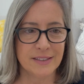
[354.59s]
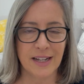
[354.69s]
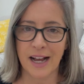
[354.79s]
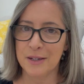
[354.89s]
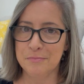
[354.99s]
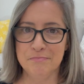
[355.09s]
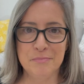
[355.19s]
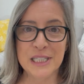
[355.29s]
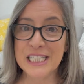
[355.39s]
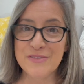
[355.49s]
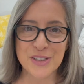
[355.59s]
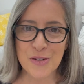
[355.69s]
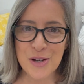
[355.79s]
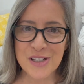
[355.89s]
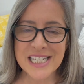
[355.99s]
I believe in
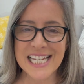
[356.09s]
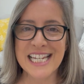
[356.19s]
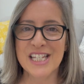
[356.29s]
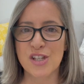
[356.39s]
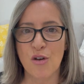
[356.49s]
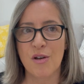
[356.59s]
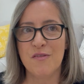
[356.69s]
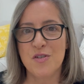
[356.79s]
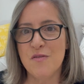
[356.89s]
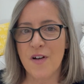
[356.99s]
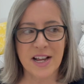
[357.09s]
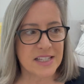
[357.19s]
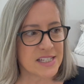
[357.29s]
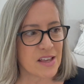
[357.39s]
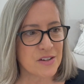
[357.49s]
loyalty. So if you find
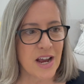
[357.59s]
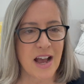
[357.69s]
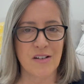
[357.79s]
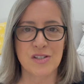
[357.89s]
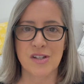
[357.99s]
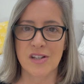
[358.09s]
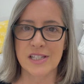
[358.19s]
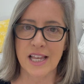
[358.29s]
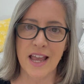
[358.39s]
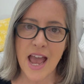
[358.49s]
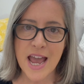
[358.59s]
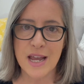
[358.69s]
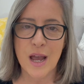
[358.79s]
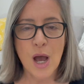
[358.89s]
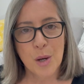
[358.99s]
this other house, you can say,
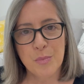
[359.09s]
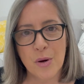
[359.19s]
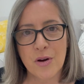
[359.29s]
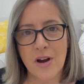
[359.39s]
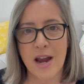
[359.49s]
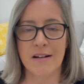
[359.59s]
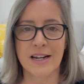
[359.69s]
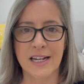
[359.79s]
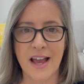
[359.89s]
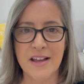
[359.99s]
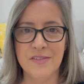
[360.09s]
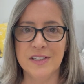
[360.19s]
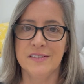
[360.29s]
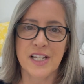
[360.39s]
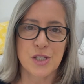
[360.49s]
hey, broker Eric and
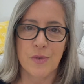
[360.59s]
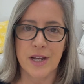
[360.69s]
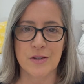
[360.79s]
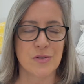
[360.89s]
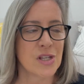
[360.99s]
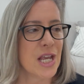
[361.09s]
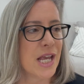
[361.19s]
Ivan, that's who I use.